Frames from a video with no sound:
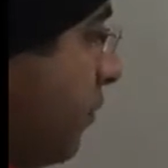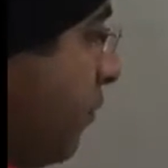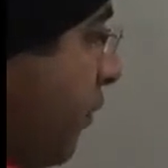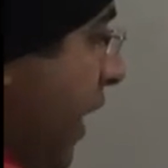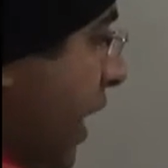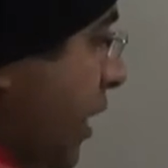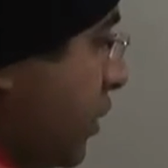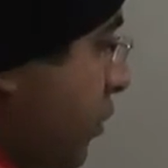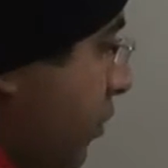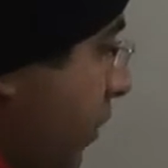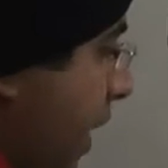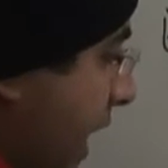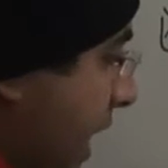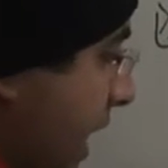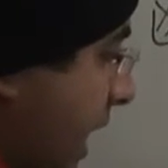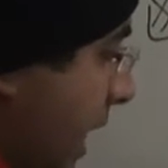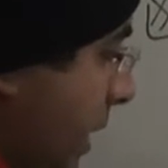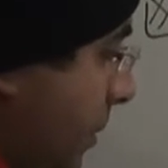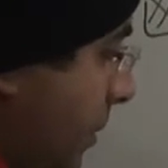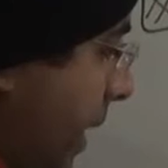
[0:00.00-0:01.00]
the phase of
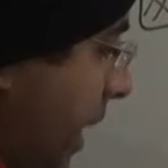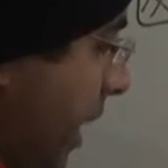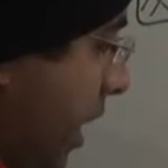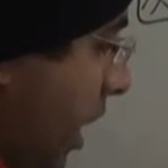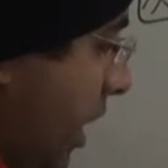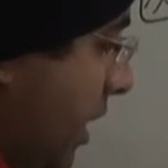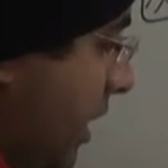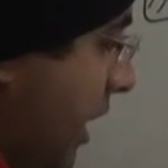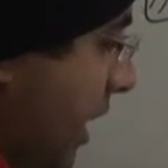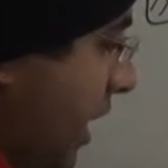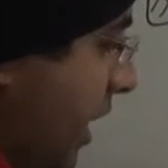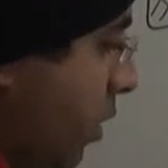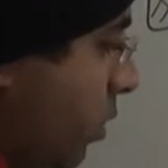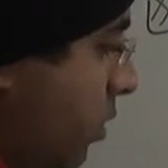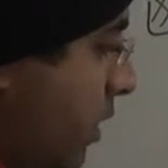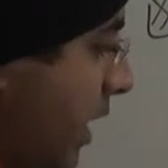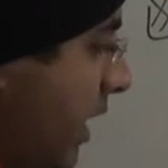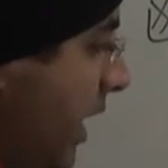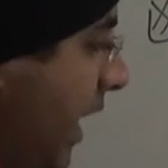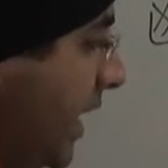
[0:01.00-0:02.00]
acrimony
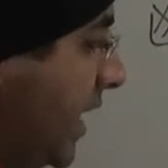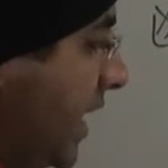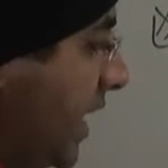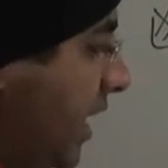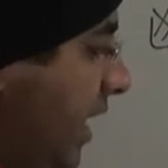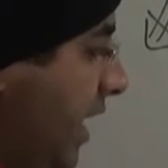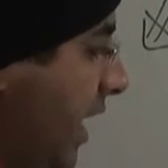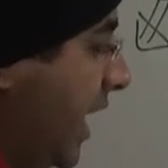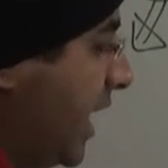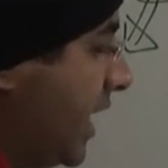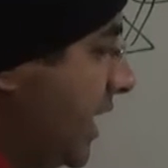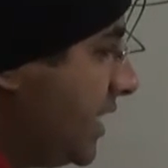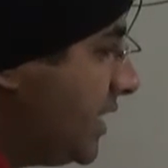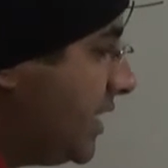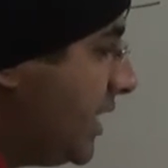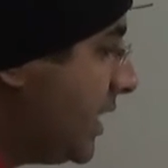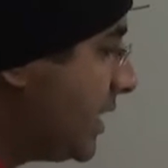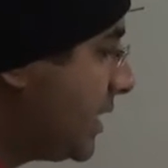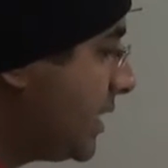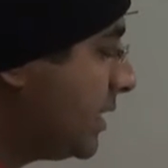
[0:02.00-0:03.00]
continued till
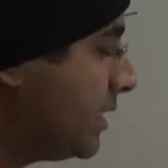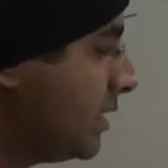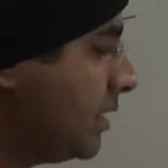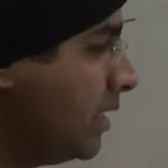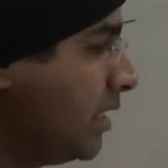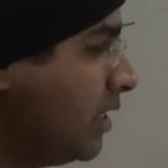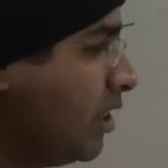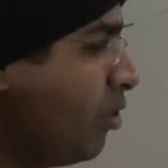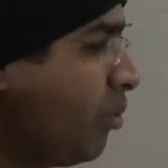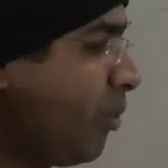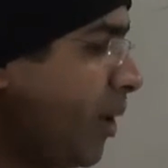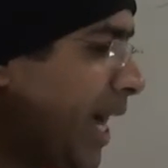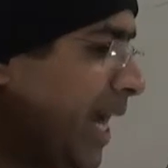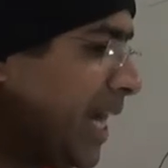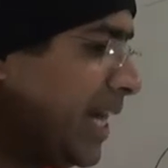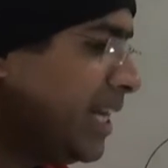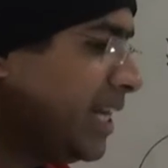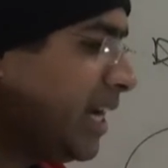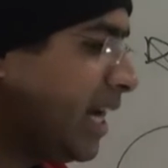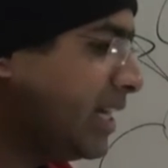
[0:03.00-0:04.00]
1996. Now why
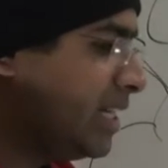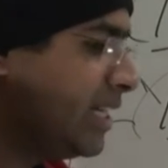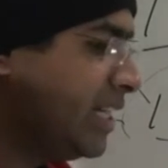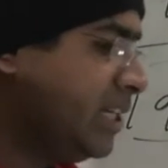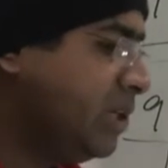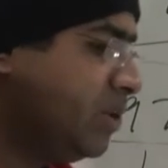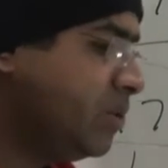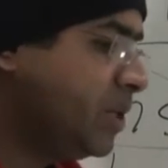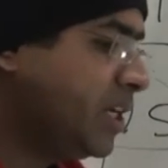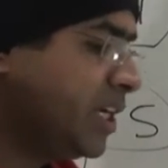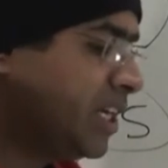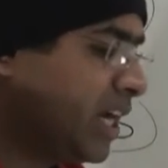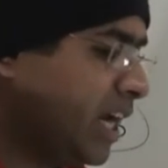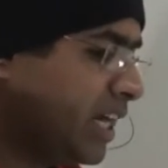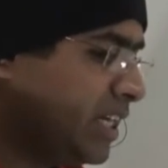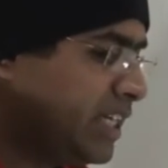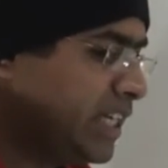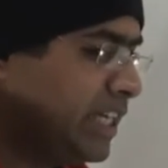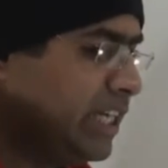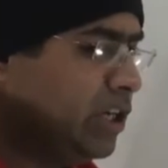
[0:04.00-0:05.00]
it continued? It
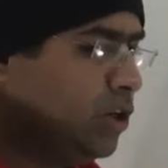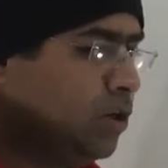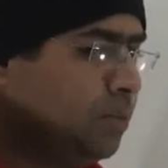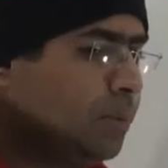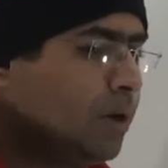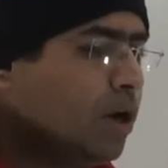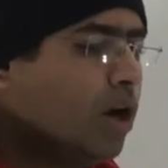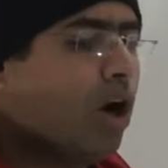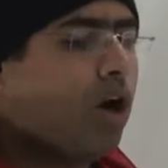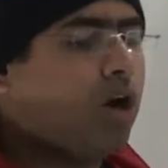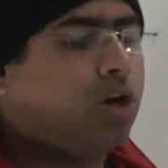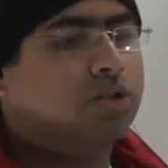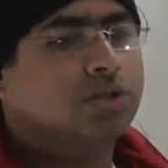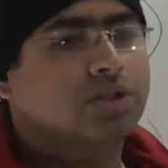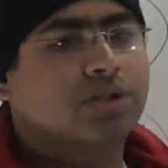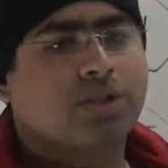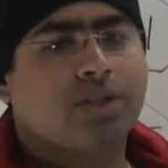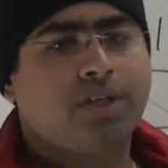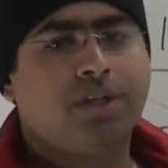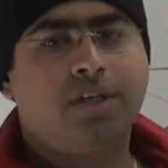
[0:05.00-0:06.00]
continued
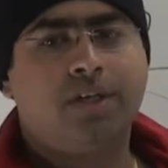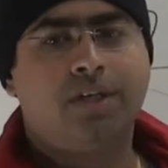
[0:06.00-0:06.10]
because